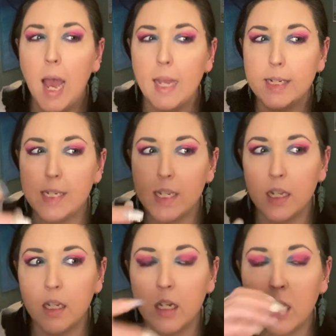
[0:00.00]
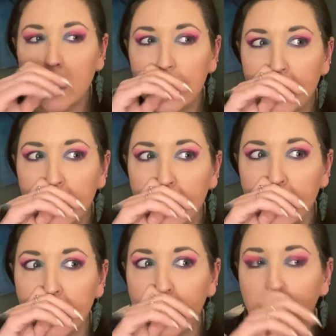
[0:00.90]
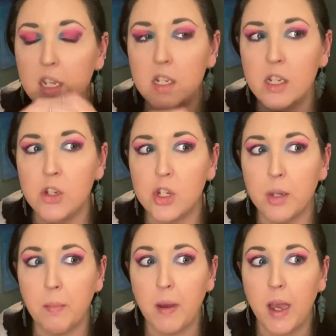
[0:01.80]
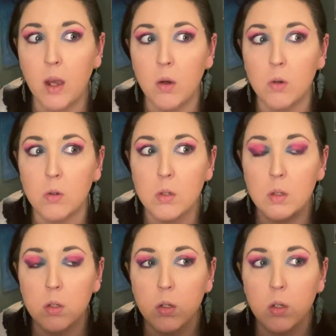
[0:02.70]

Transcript: I did I did ship out